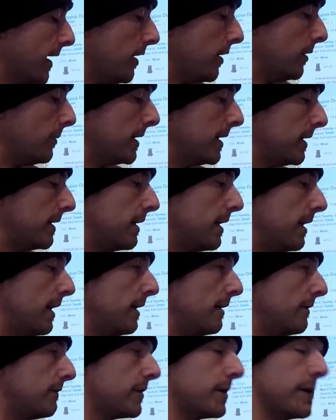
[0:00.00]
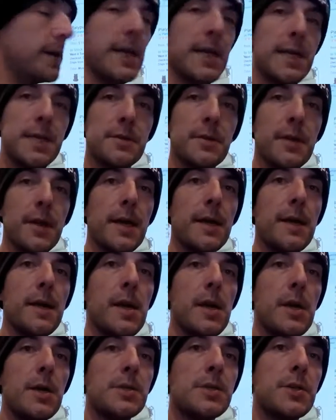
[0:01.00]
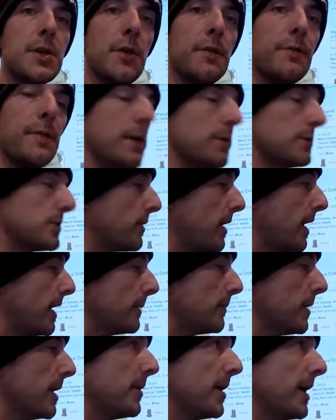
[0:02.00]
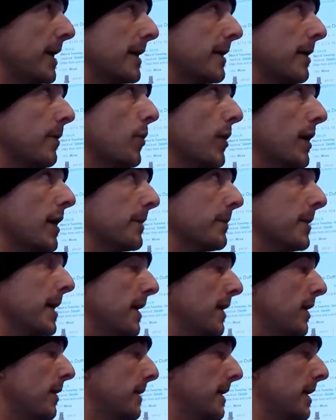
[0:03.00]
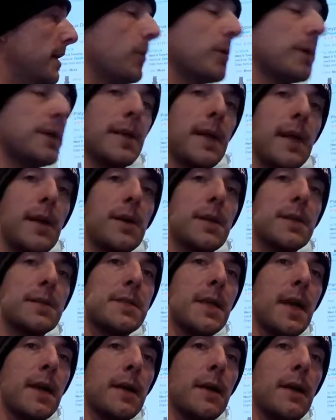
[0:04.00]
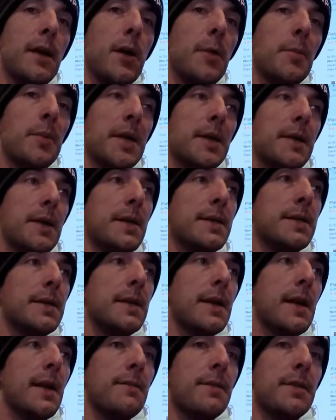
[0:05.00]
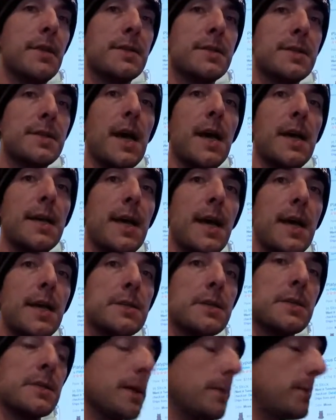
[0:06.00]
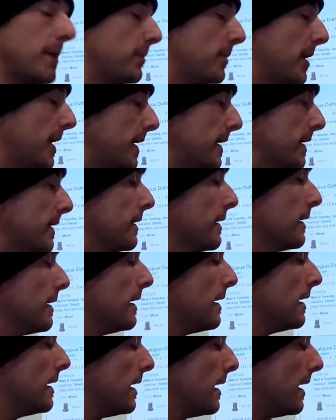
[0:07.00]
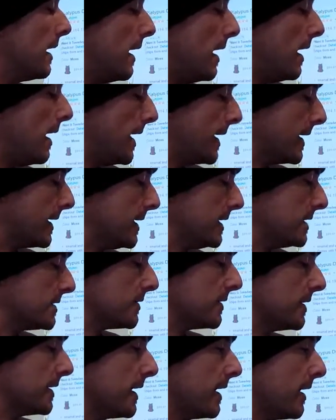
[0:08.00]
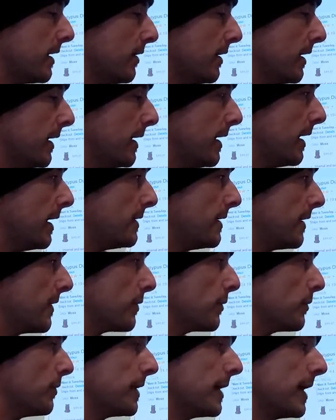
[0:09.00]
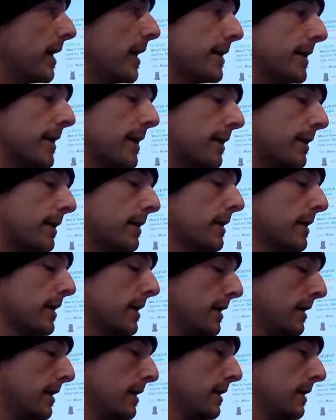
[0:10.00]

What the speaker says: carry a helmet very easily. So if I was riding my bike wearing my helmet, I wanted to carry a second helmet, and I didn't have the side cases on my bike, I could easily carry another one on here.